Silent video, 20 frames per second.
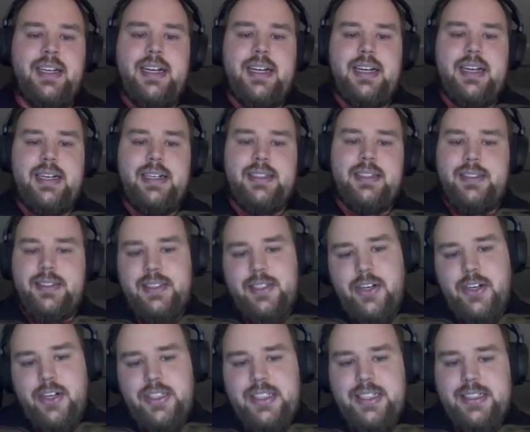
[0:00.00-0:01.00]
the
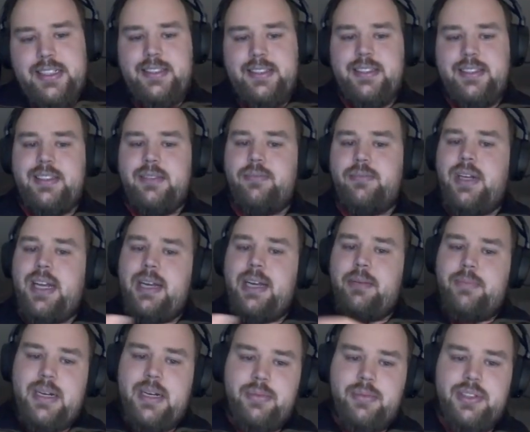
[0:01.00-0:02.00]
context is implied
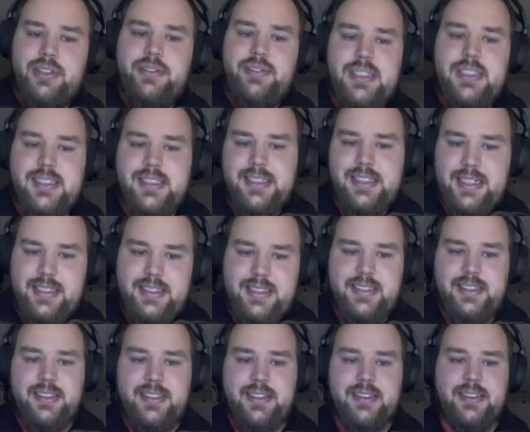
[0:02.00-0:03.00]
by previous
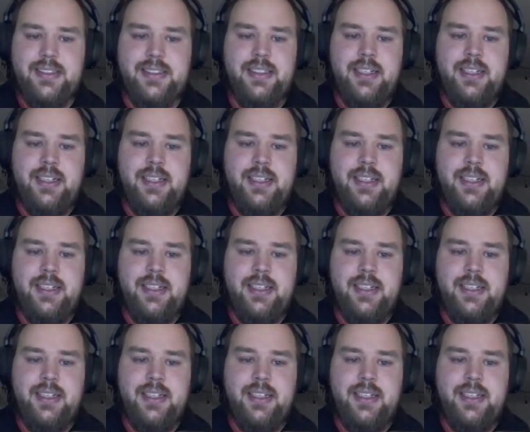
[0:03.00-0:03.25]
sentences.